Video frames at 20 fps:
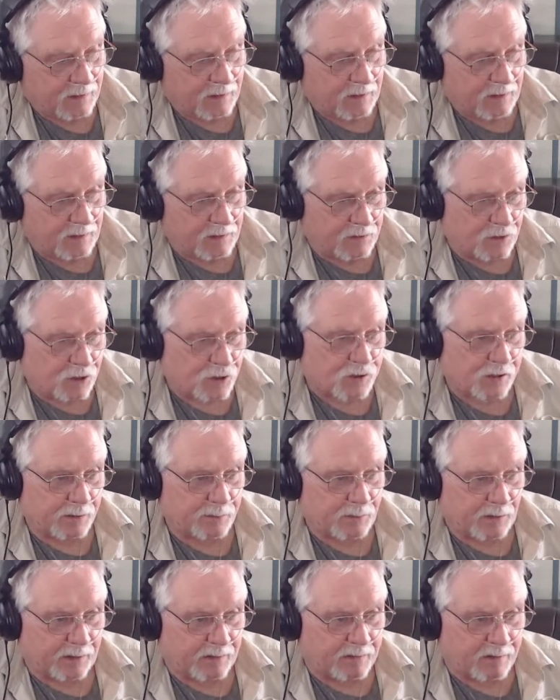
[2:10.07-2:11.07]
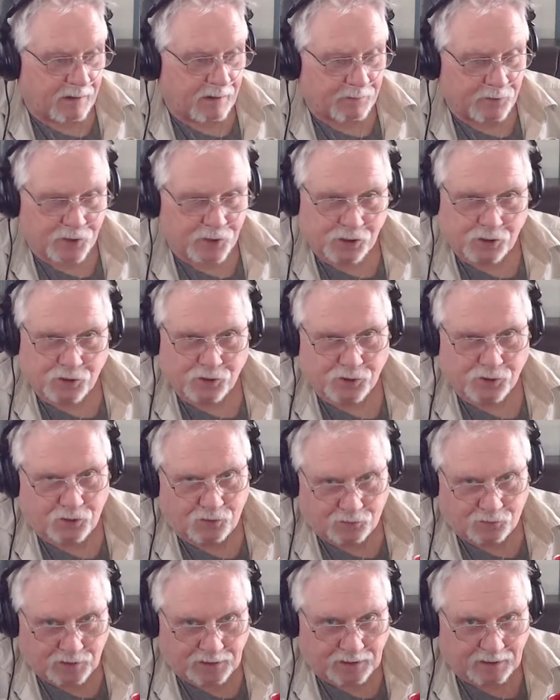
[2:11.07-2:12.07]
usually by the time the show's
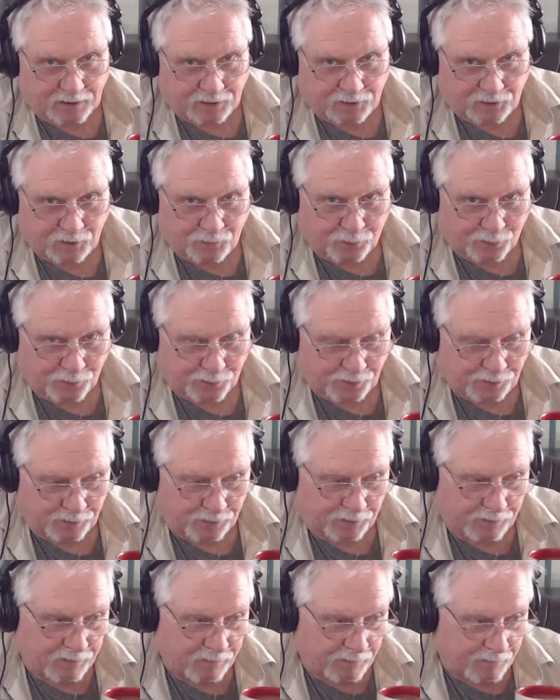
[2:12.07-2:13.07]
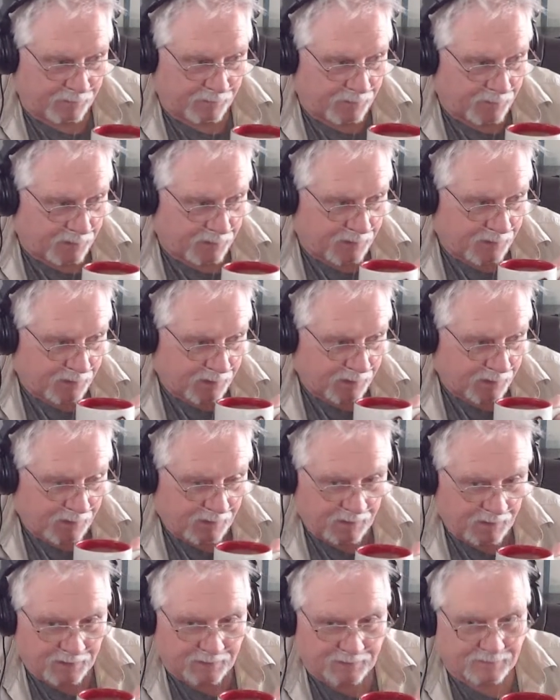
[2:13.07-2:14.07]
over, I got to go pretty good.
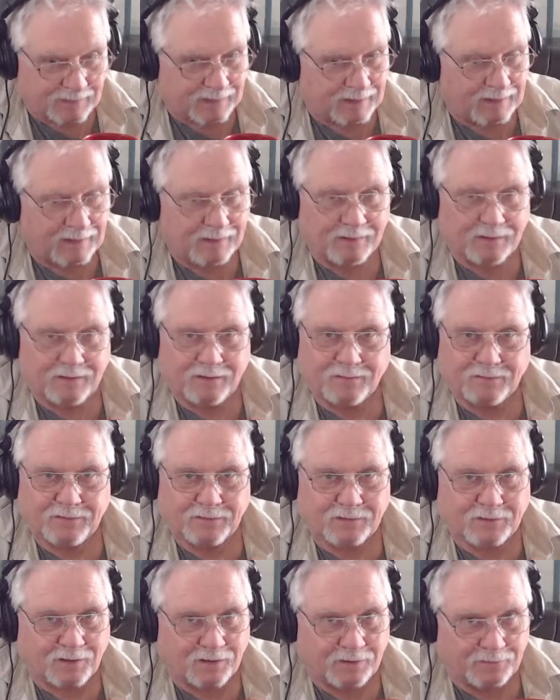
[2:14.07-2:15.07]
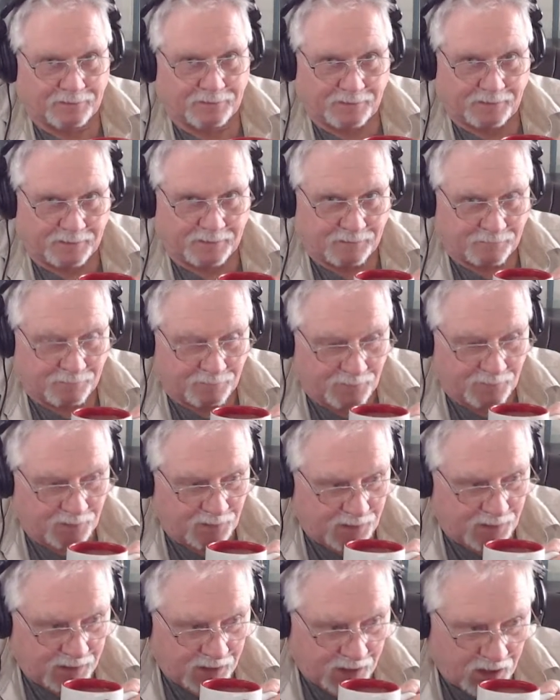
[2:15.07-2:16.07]
Because I love this coffee.
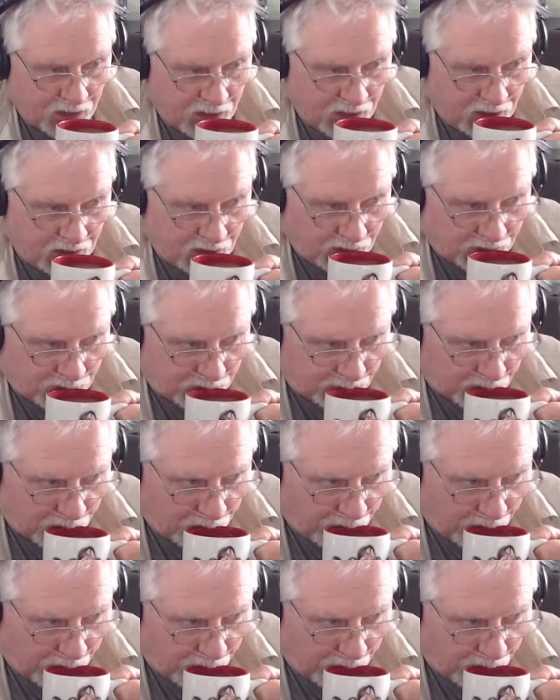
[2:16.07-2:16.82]
I